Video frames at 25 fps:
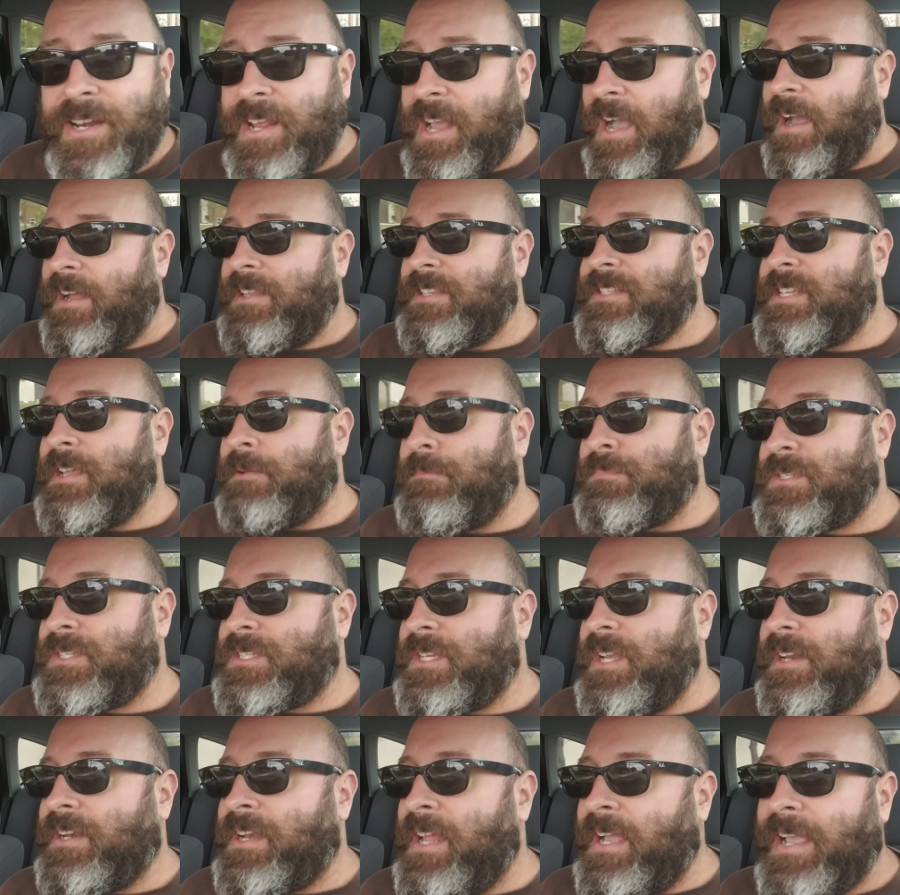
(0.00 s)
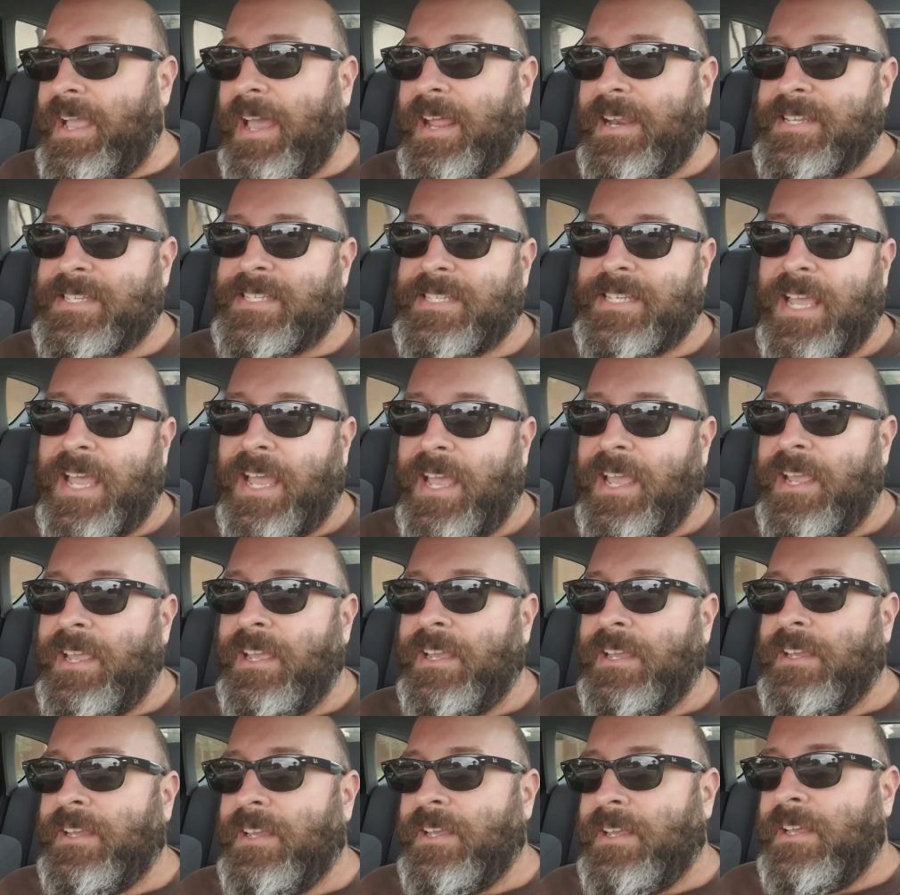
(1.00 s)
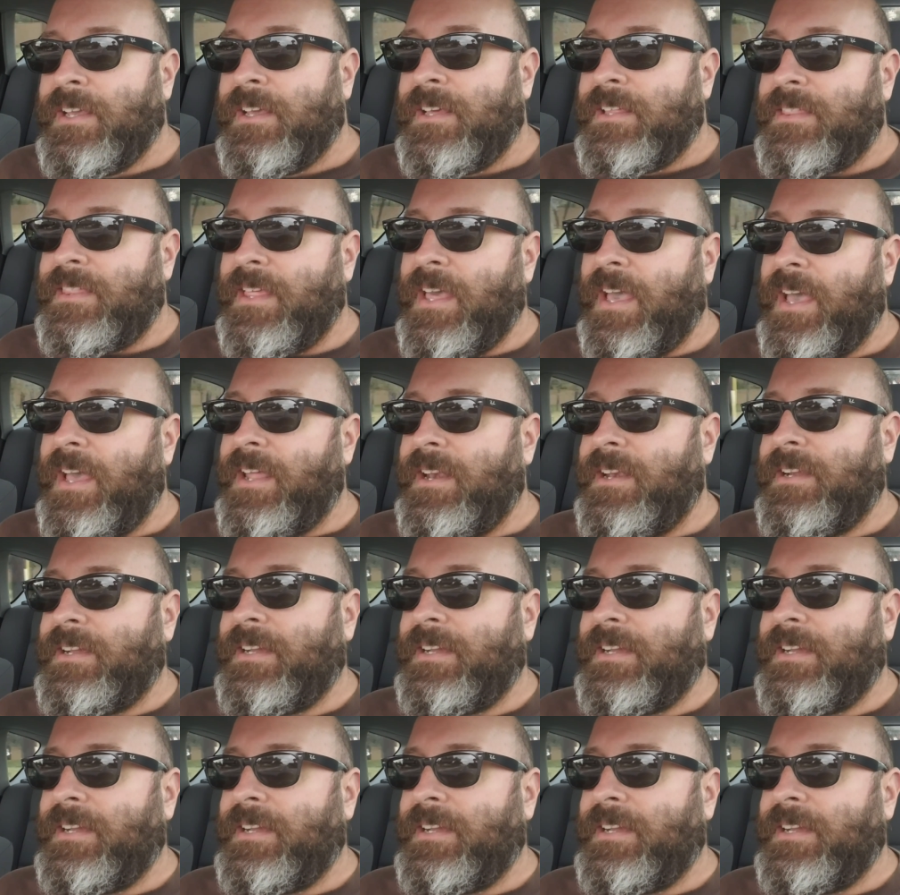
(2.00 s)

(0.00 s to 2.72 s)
concept seat, and I gotta say that